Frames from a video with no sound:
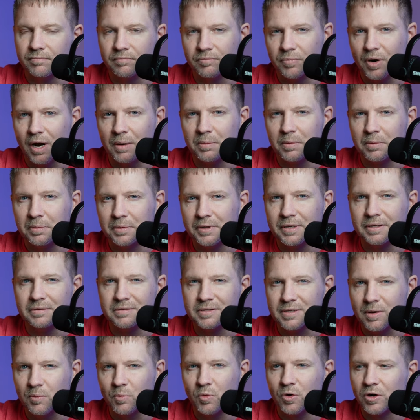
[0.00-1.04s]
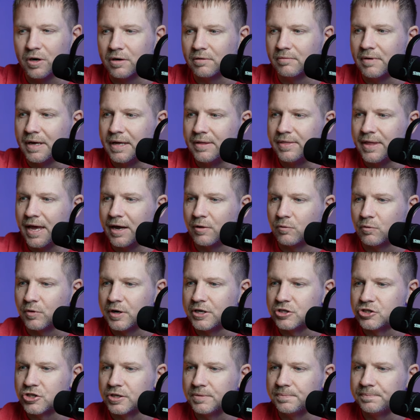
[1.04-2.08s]
probably somewhere in that
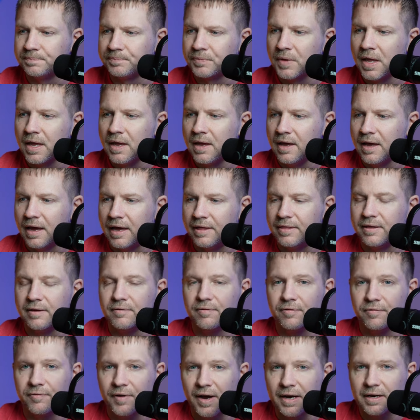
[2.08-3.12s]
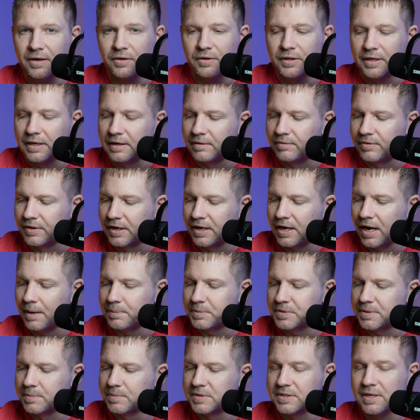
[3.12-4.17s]
region. And then finally, the
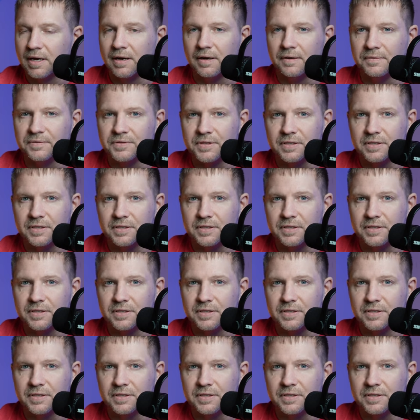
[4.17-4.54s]
cups themselves,